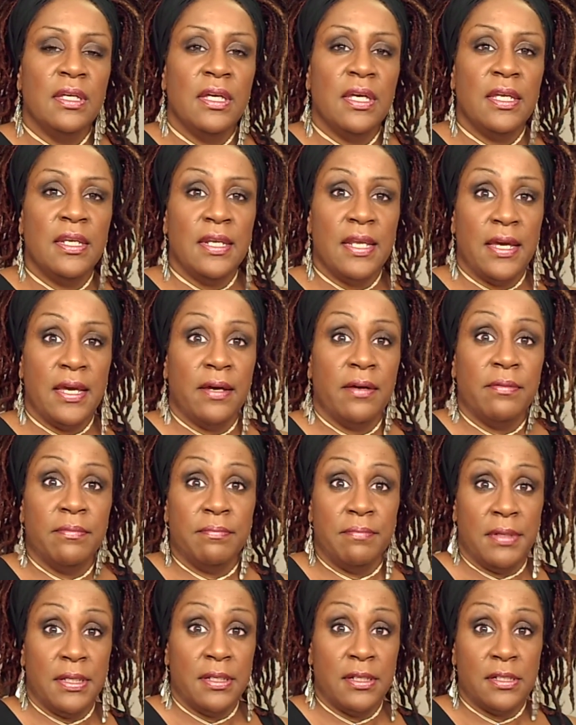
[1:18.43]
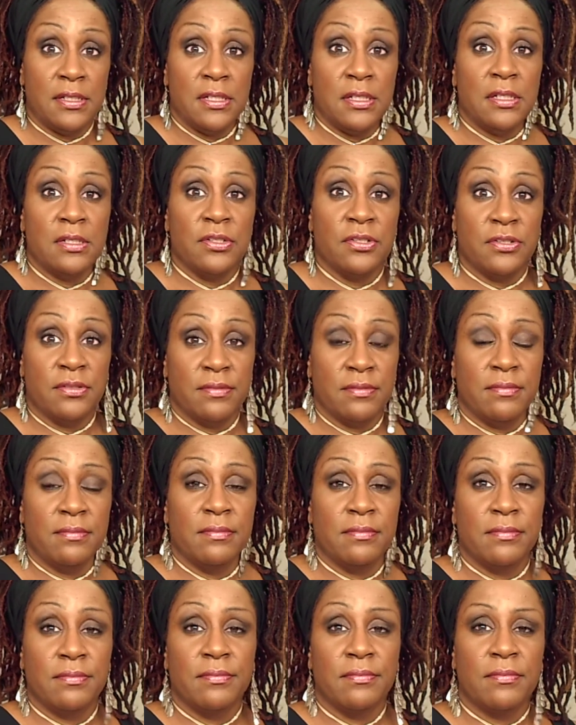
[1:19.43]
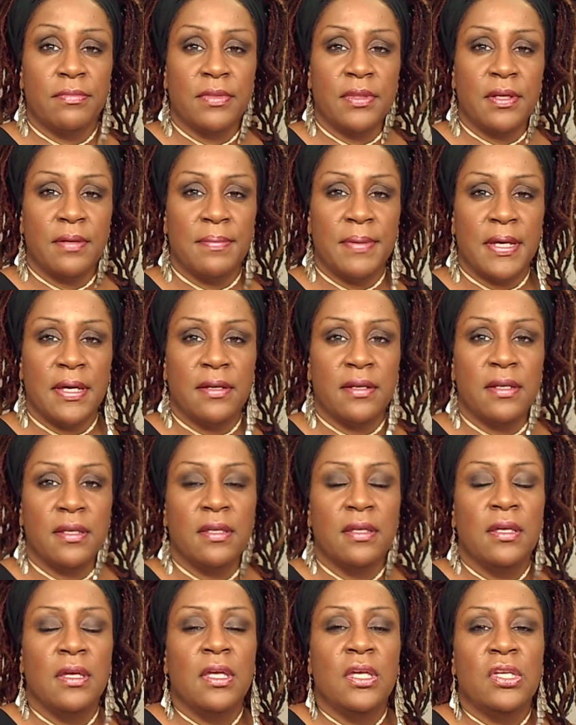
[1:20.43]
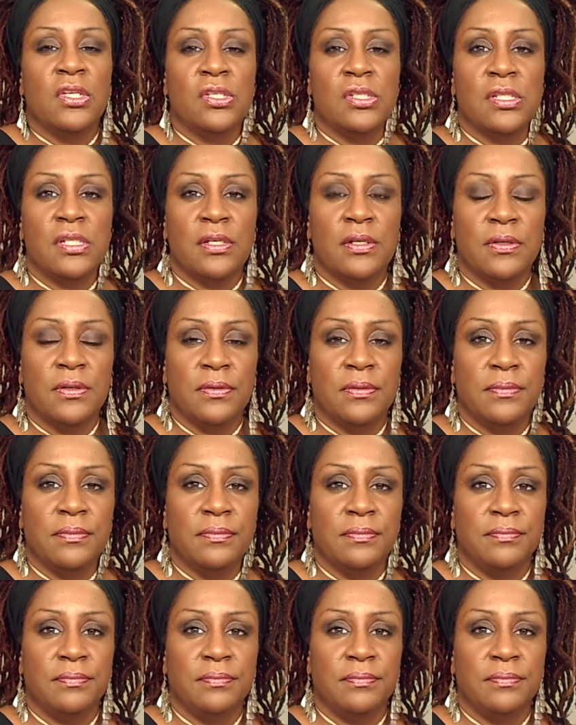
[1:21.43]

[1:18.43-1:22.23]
and now being a teacher about it. So